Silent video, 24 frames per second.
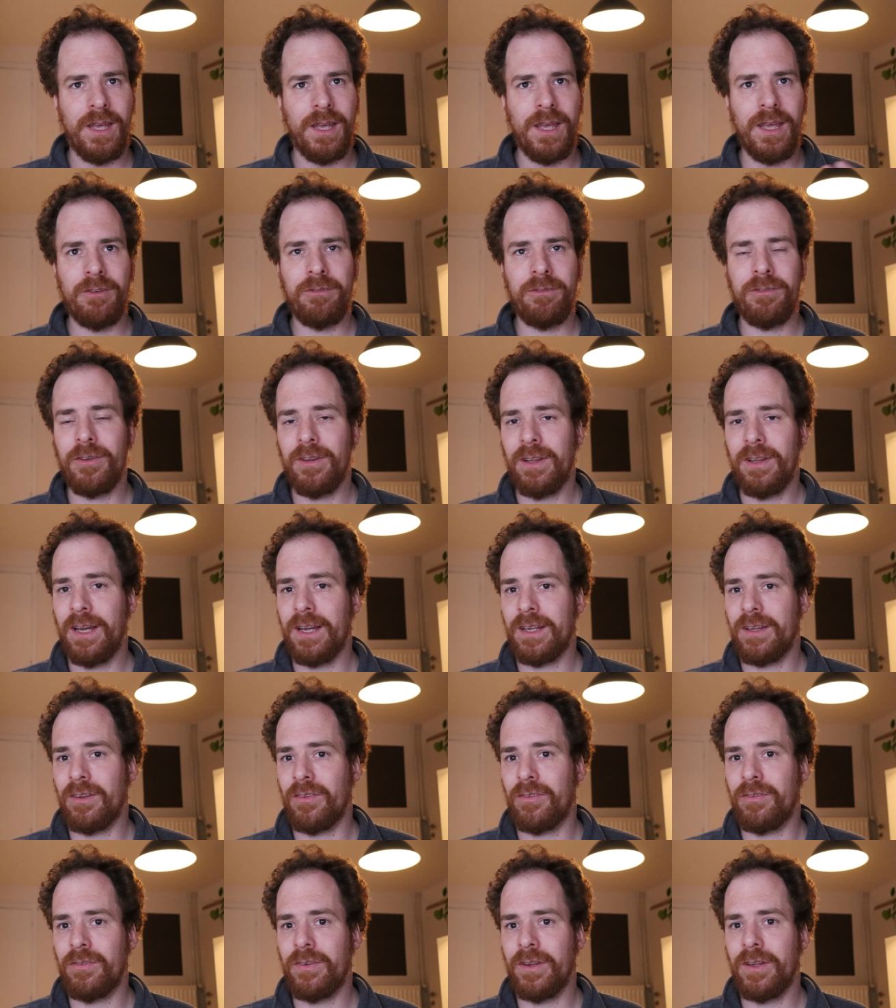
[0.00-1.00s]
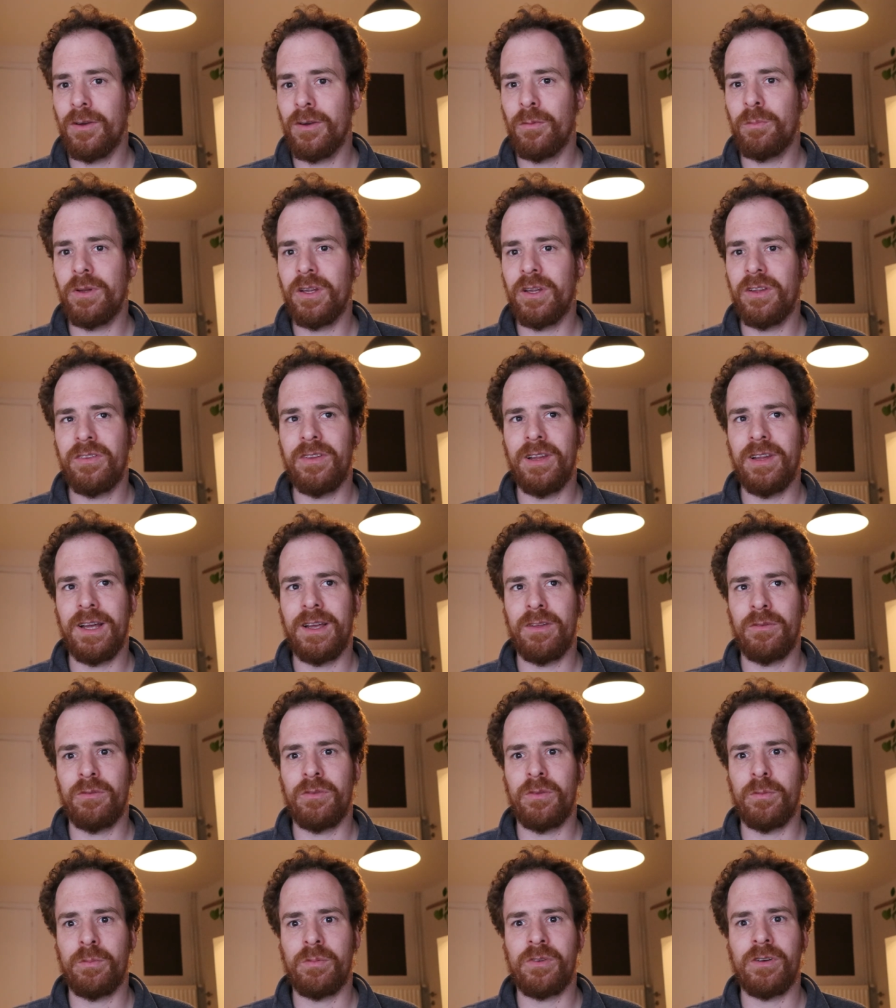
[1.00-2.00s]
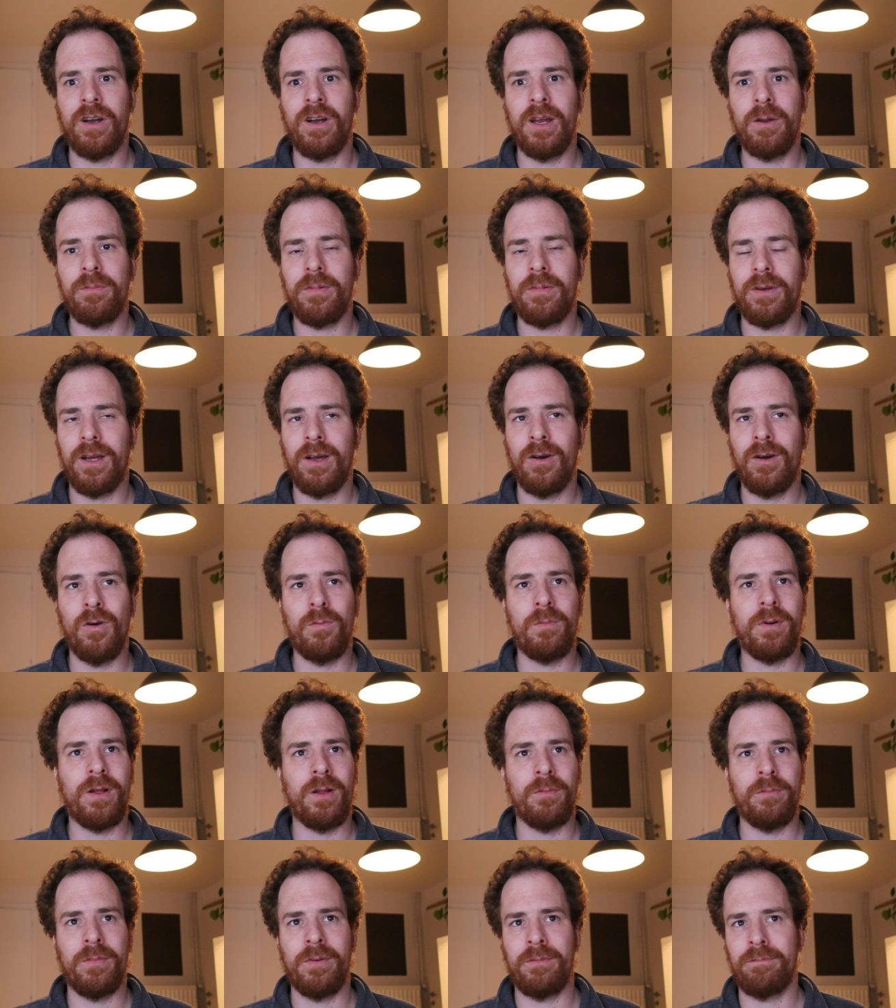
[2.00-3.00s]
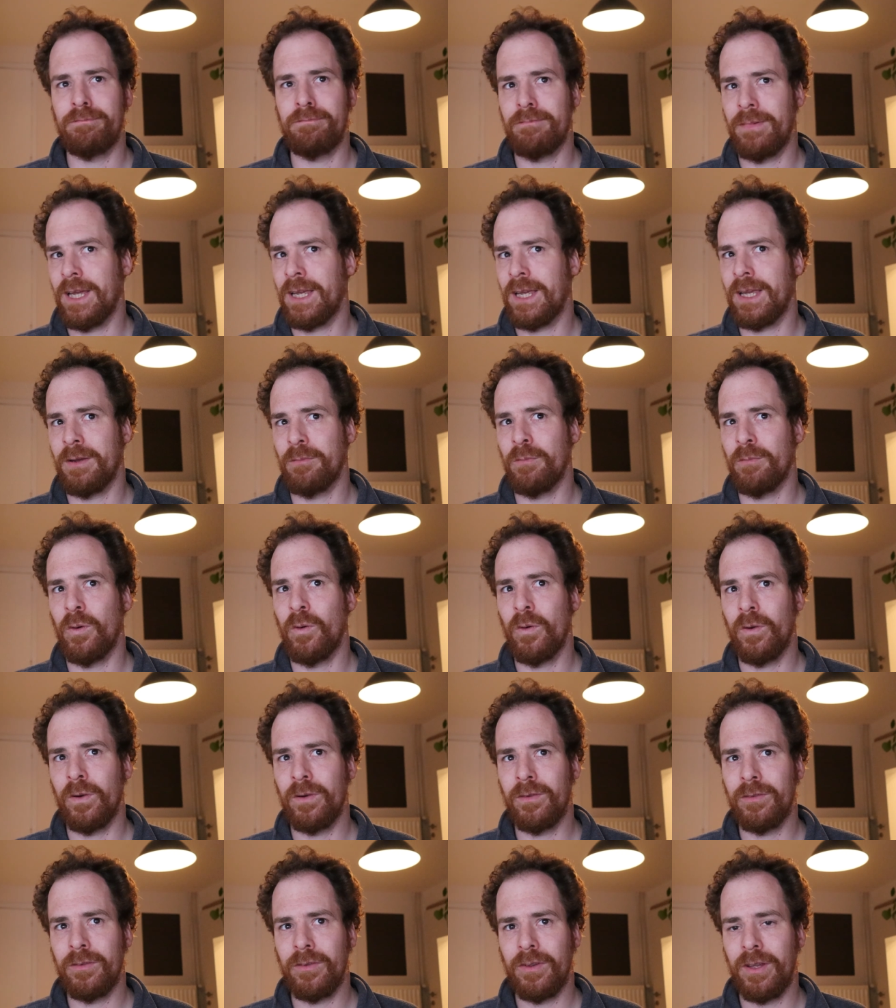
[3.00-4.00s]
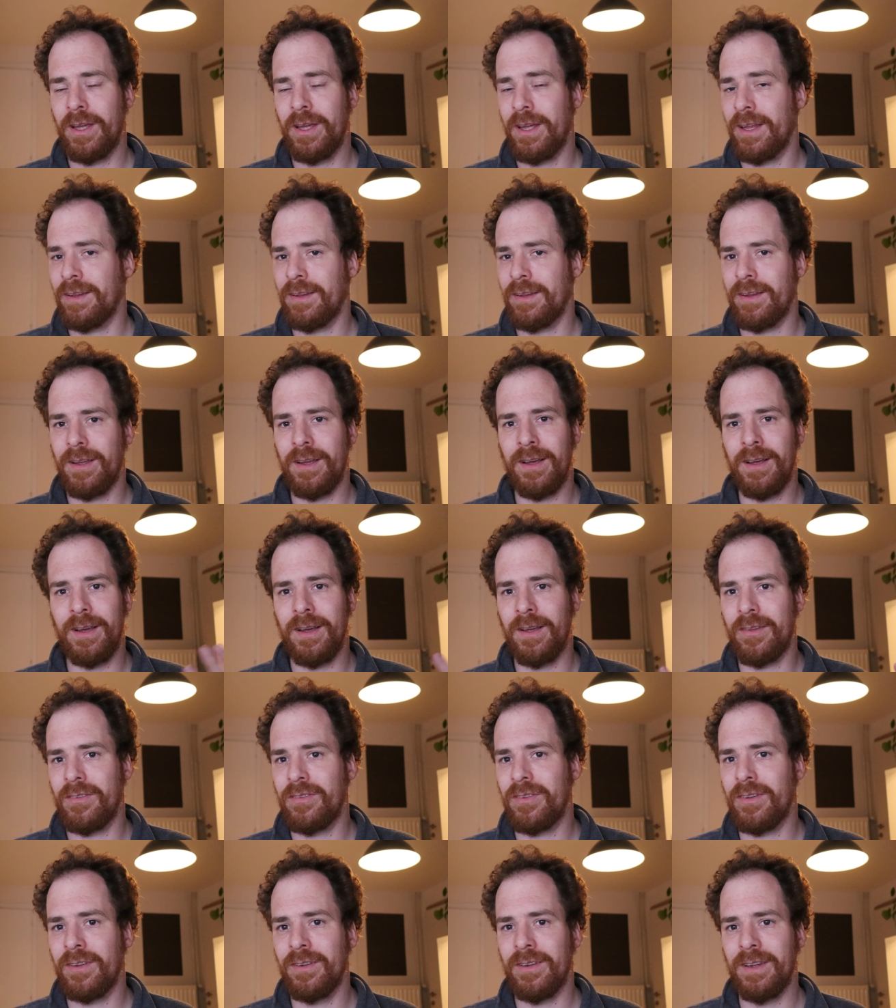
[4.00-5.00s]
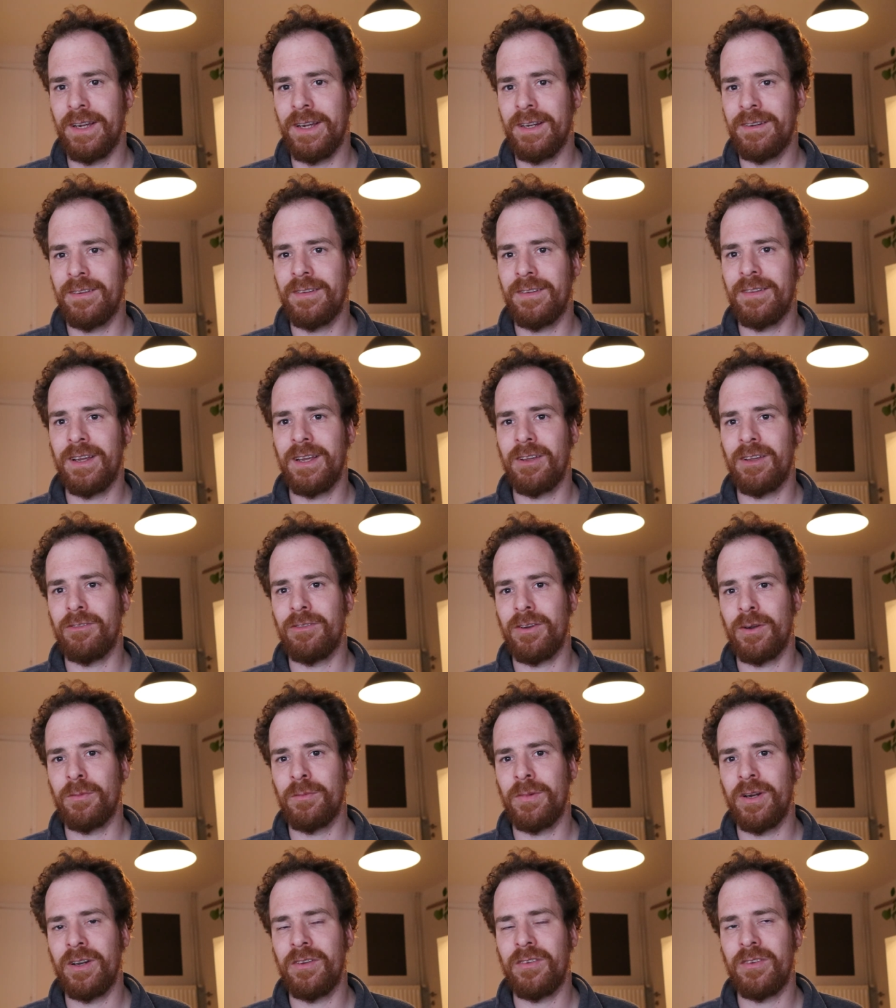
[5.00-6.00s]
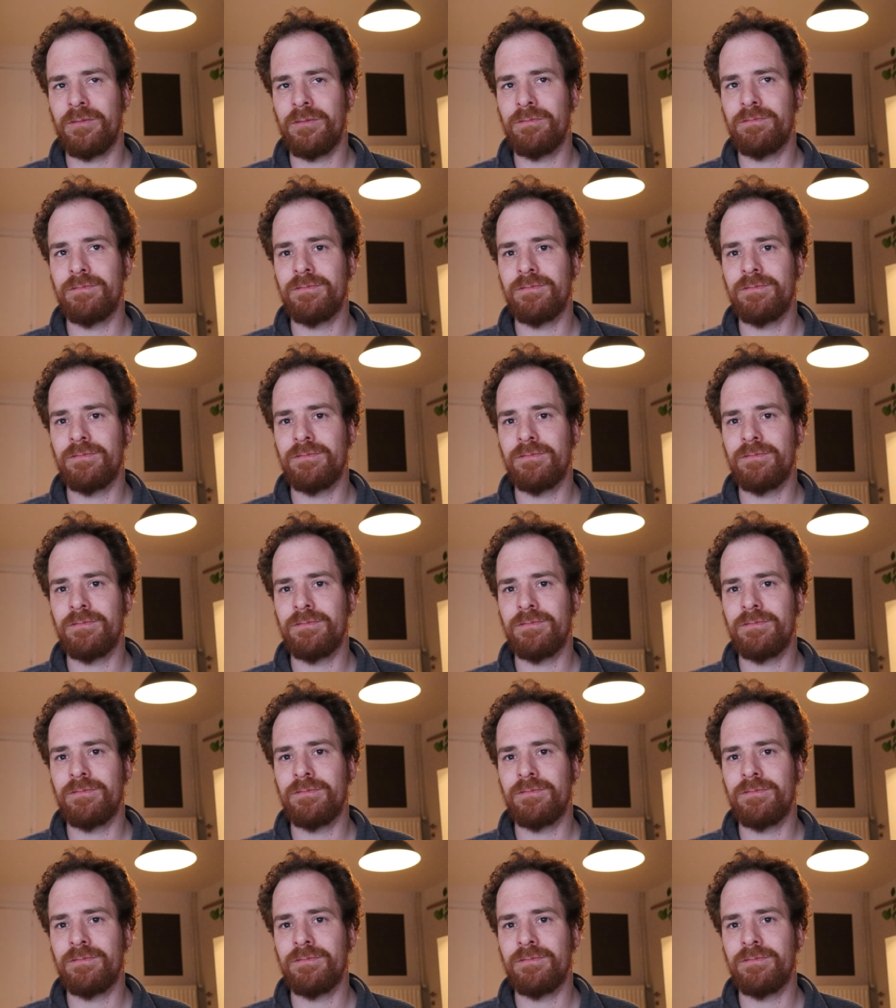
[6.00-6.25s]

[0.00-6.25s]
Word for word: If you like this video, please like and subscribe. I hope I'll be making more and uh, see you later. Thank you very much.